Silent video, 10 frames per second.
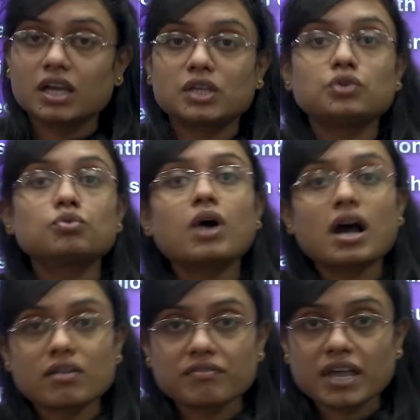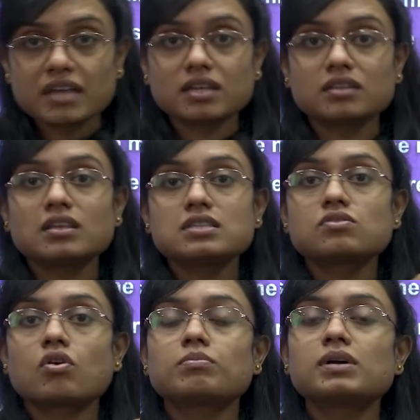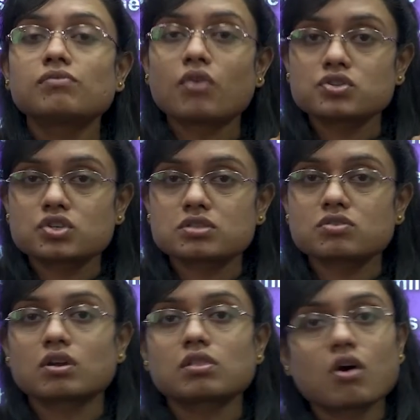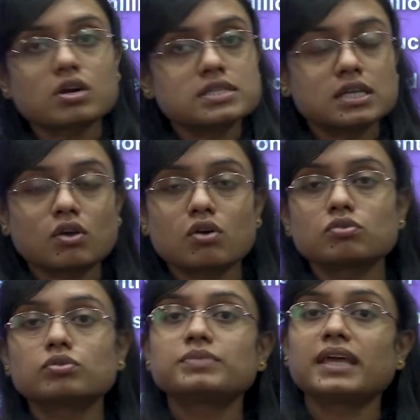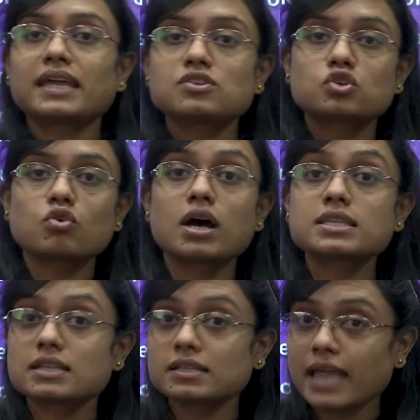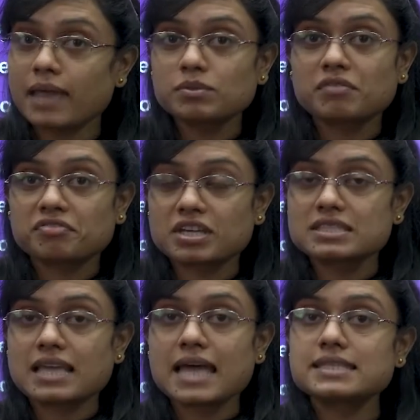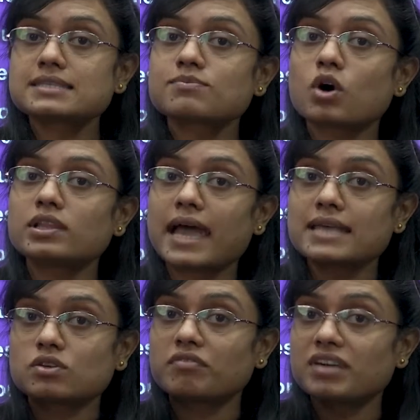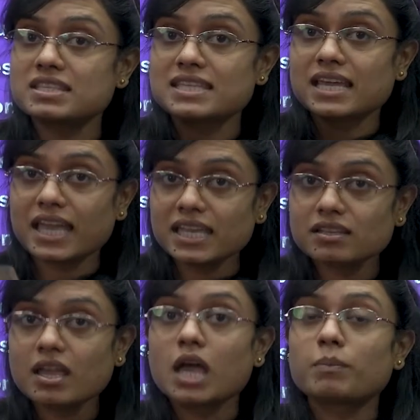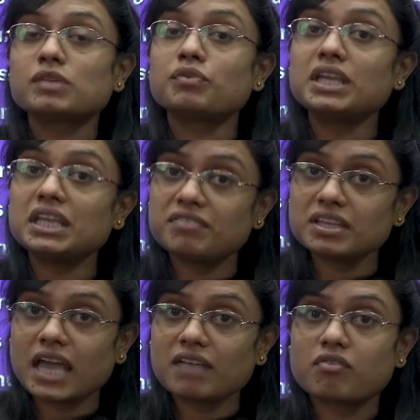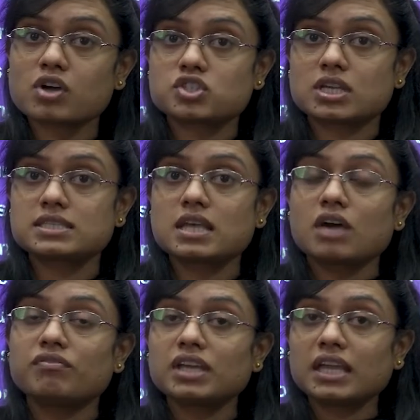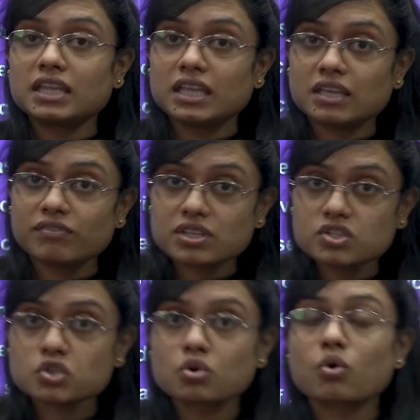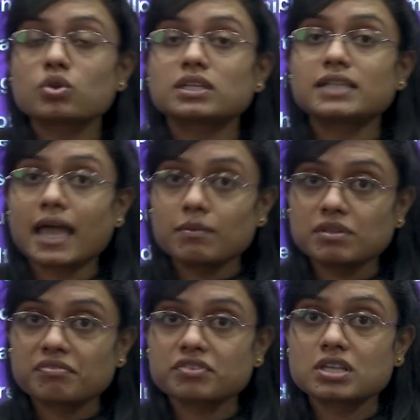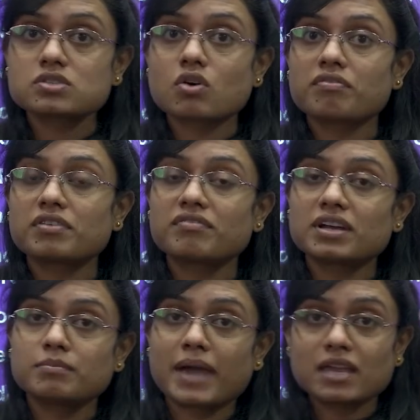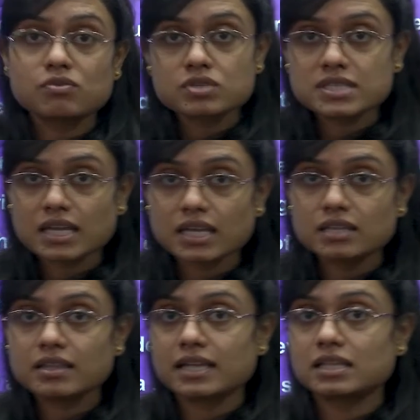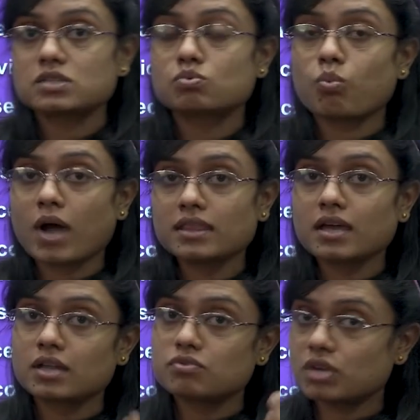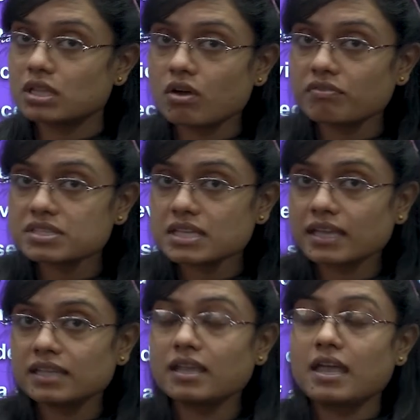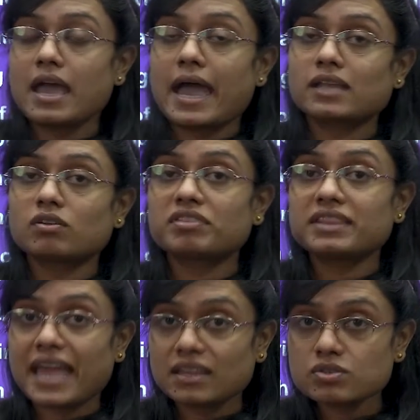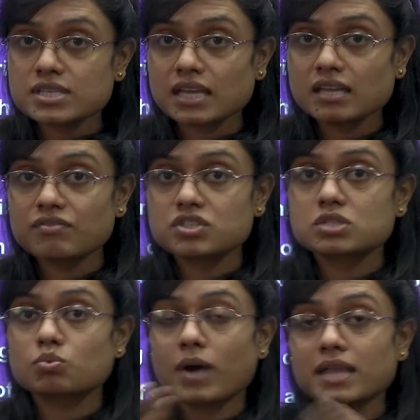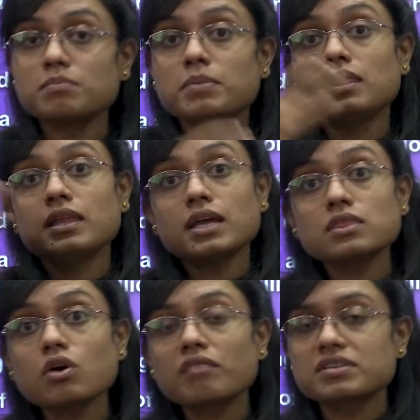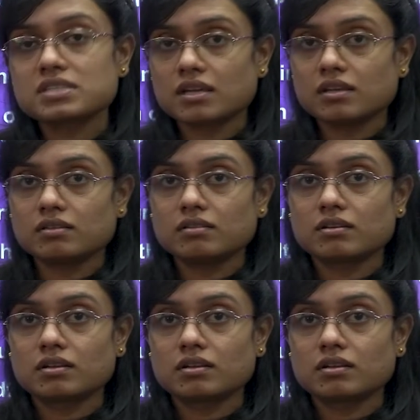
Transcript: You are aware that these normal watches or clocks at your home, they can show us a time difference as small as of 1 second. But we even have watches, we can even show the time difference of a 1 microsecond, that is 1/100th of a second, and of a nanosecond which is 1 billionth of a second.